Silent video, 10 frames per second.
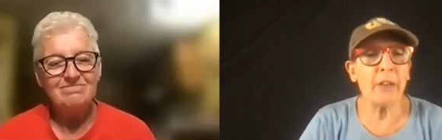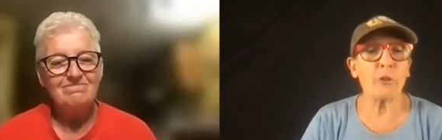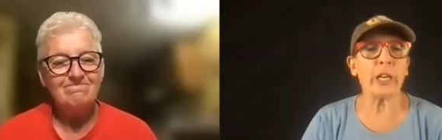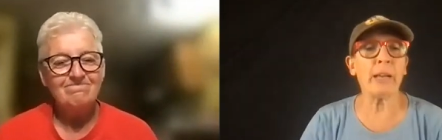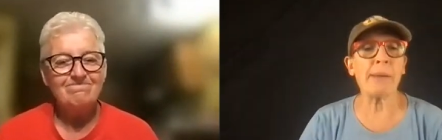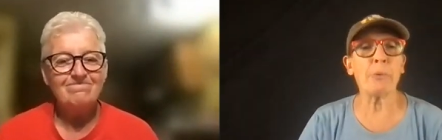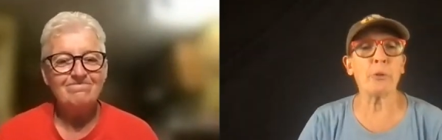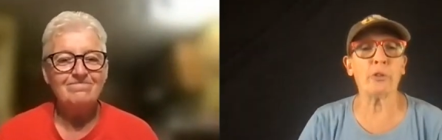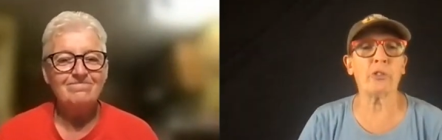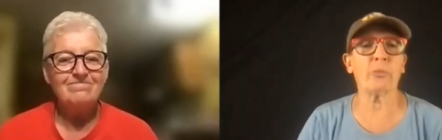Speaker 1: I've already got my
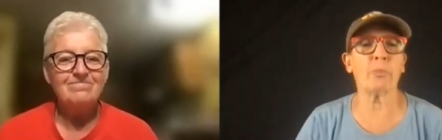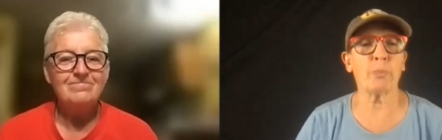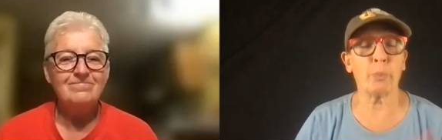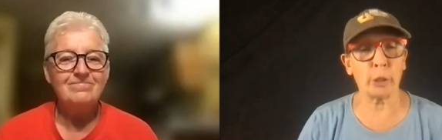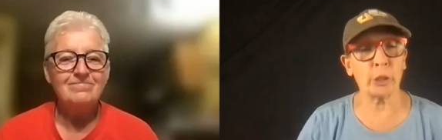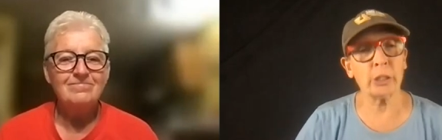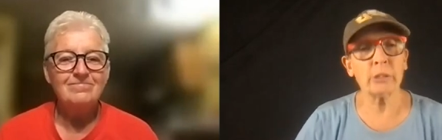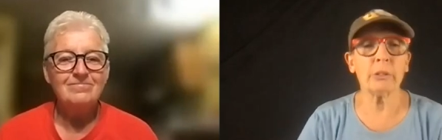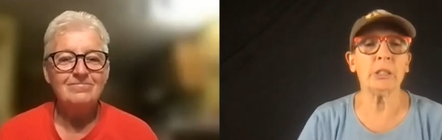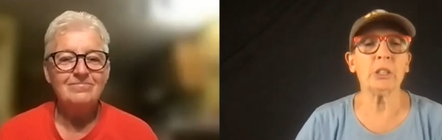booths
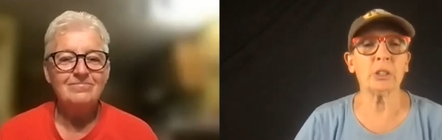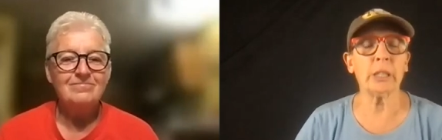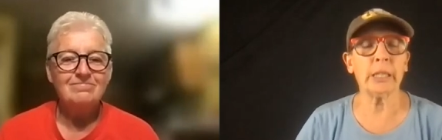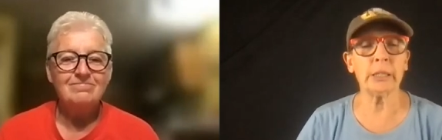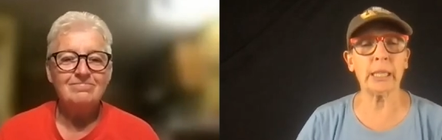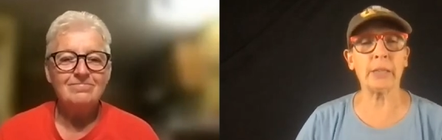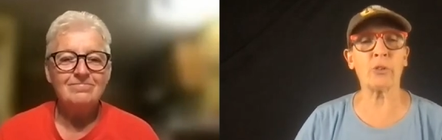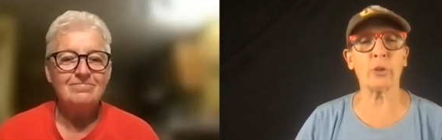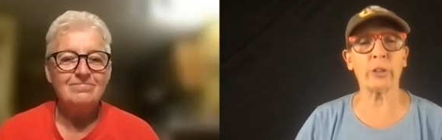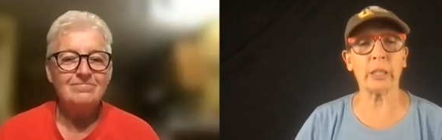booked and and
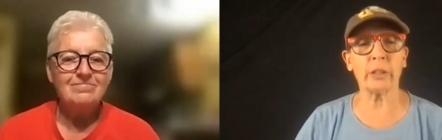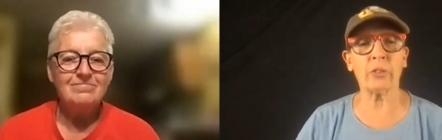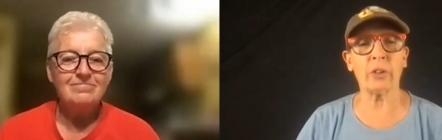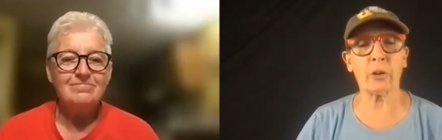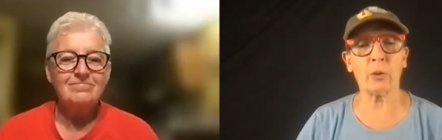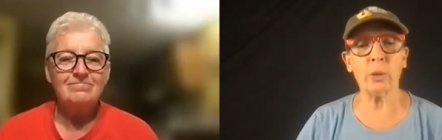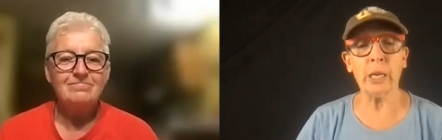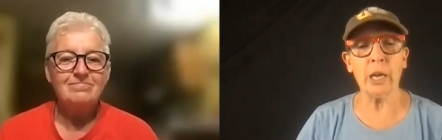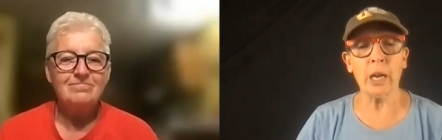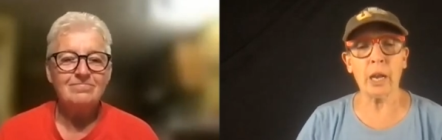that sort of thing.
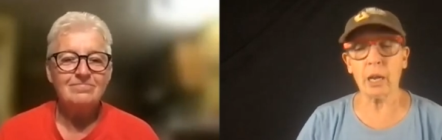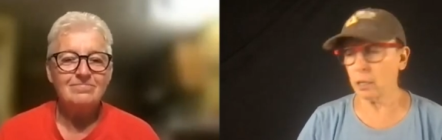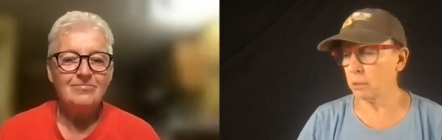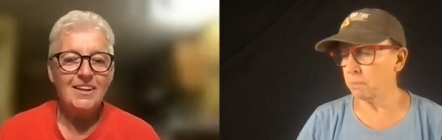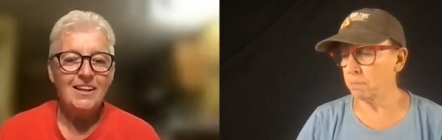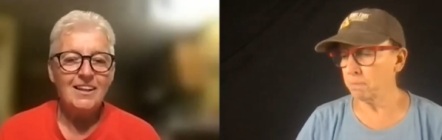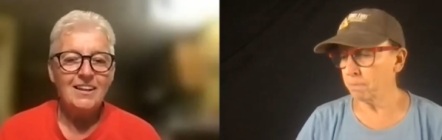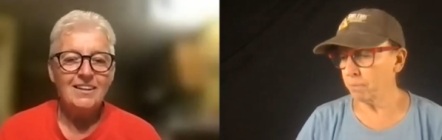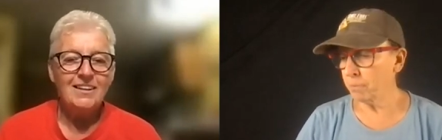So, um,